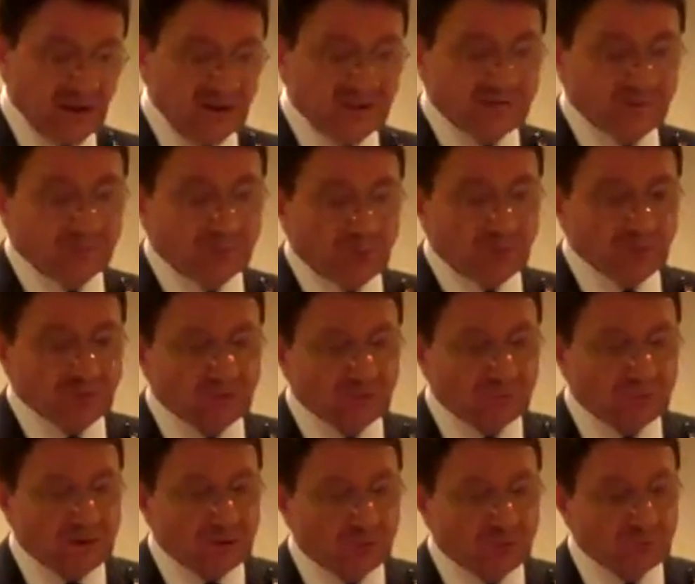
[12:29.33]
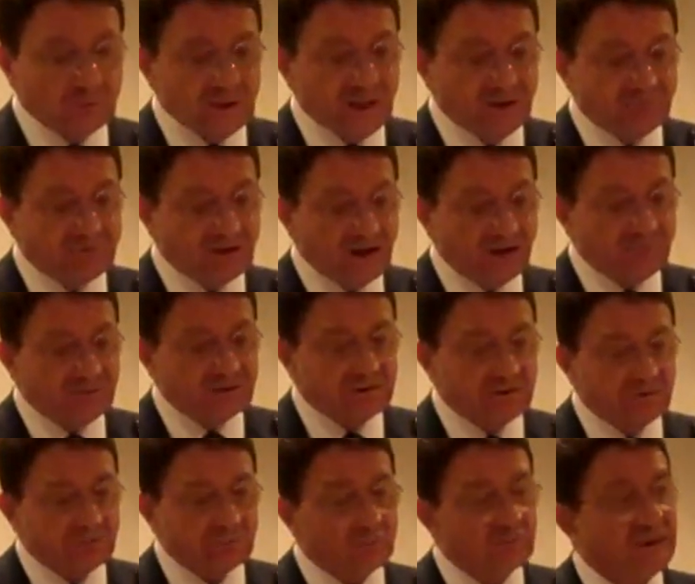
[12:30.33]
It's important because we have
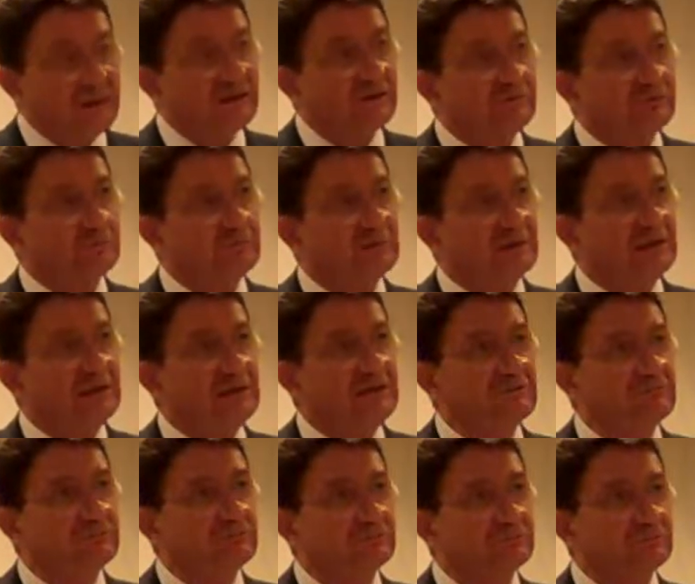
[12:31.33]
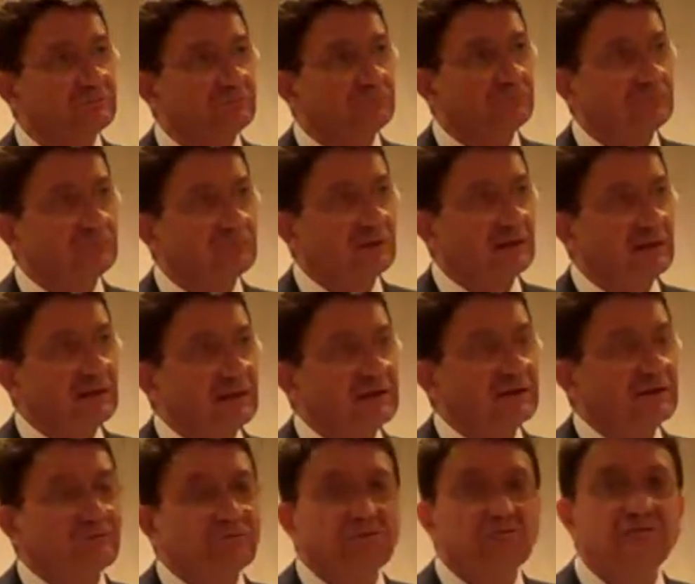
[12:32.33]
evidence to make us believe
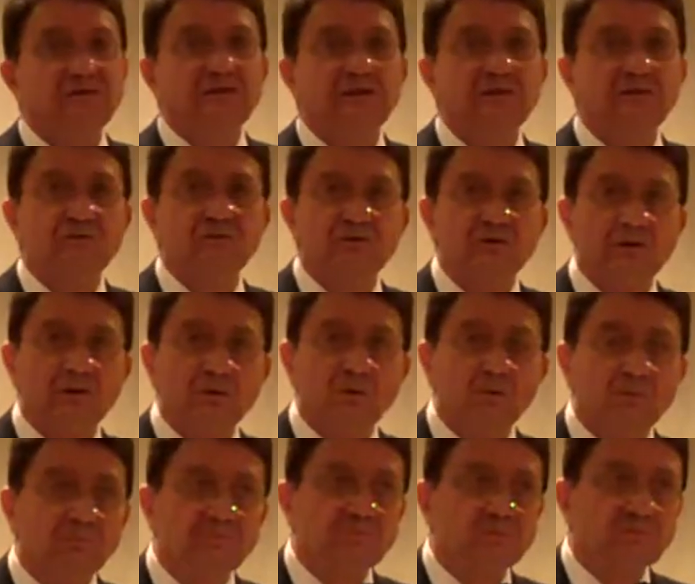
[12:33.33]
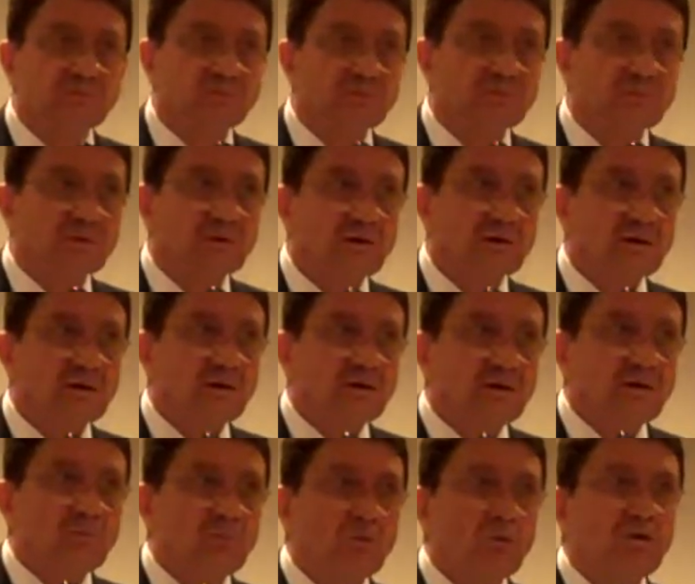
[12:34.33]
that 50 years ago,
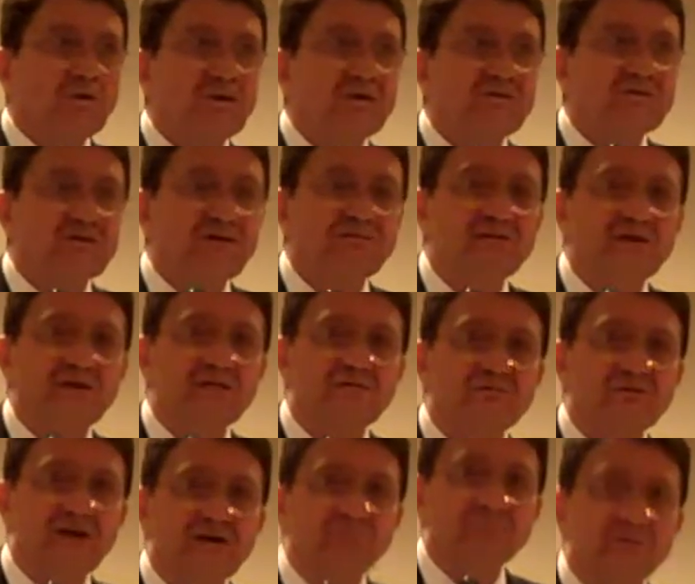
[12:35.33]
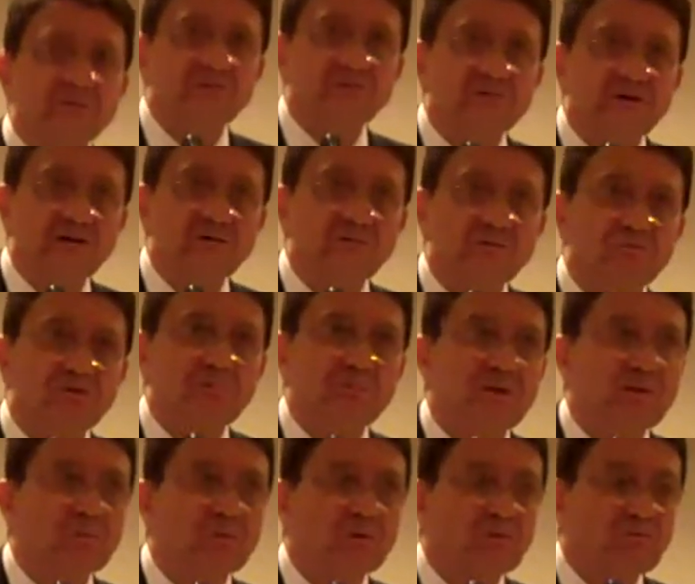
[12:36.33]
more than 75% of the
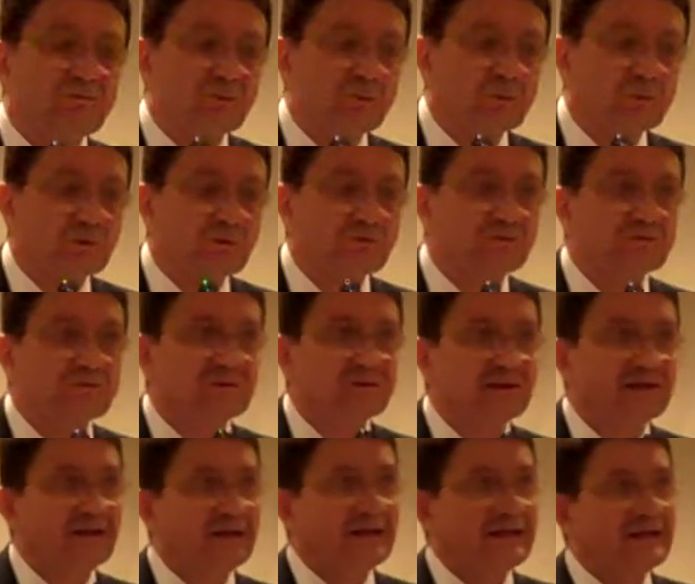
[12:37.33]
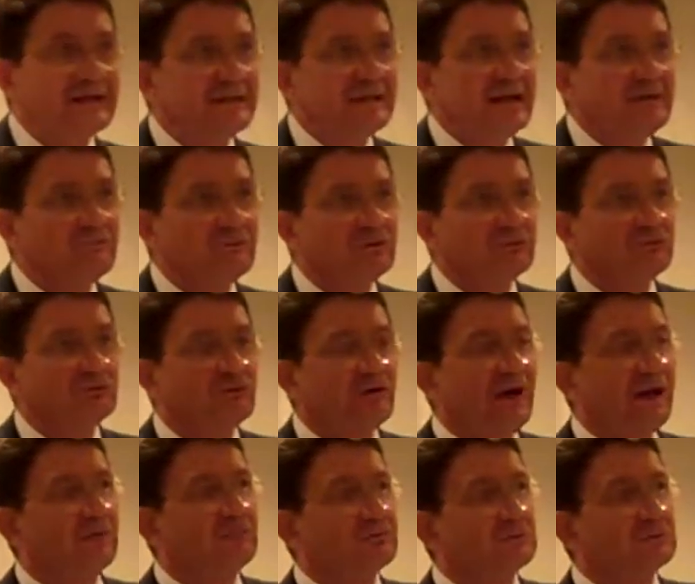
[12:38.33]
people of the world never
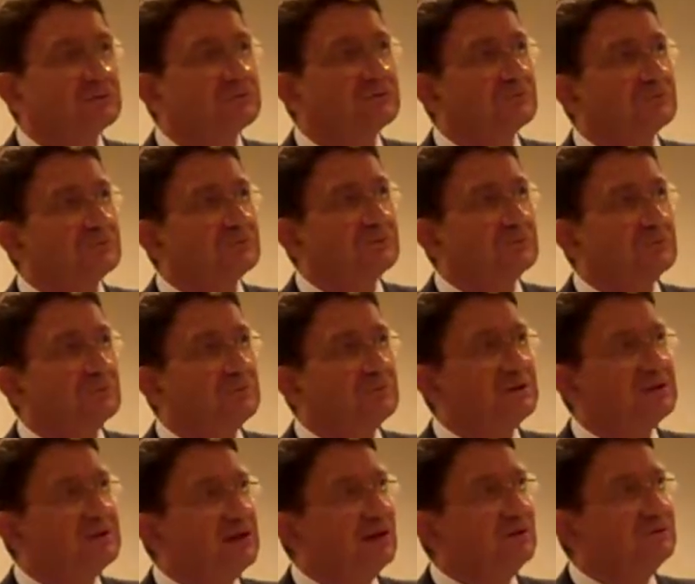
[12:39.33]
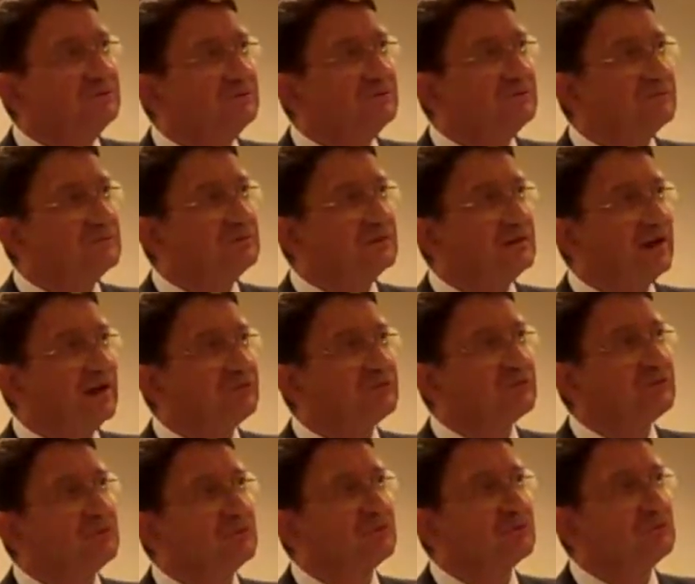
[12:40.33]
traveled beyond a
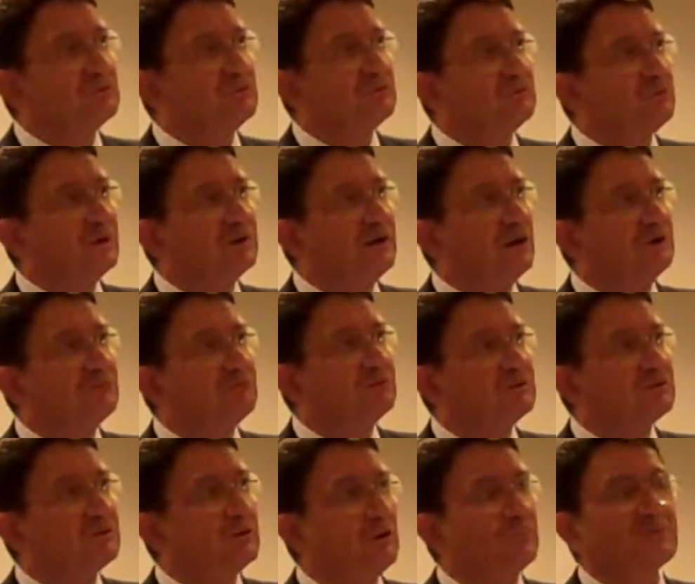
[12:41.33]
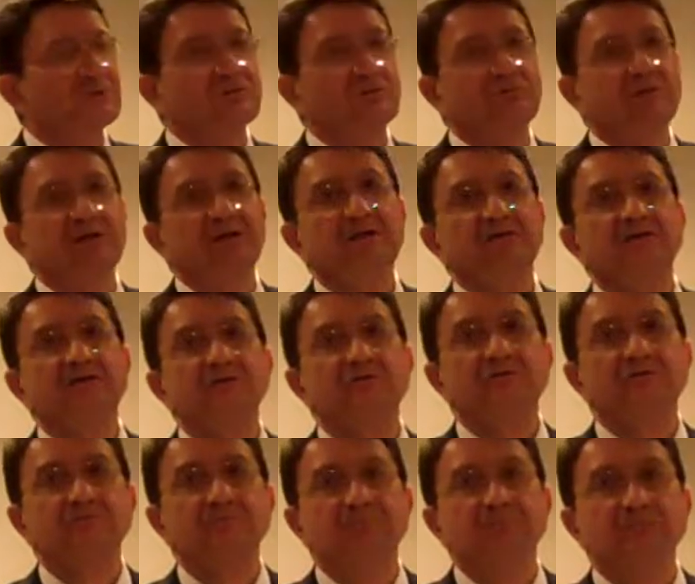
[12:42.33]
circle of 100-kilometer
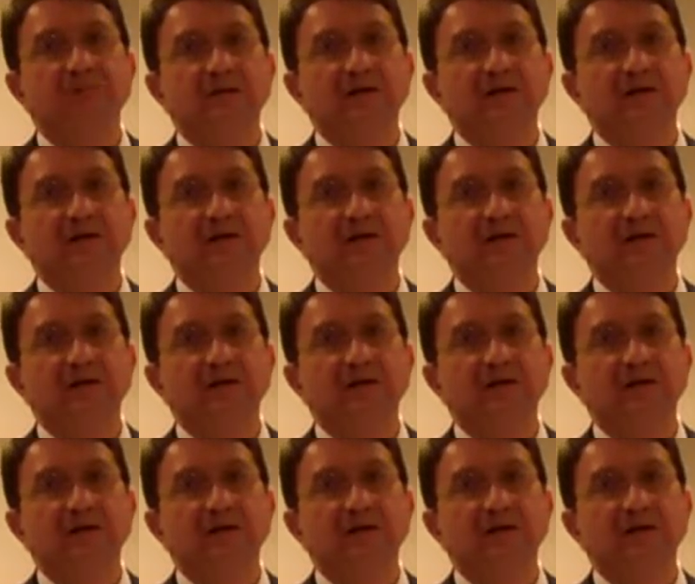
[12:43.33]
radius.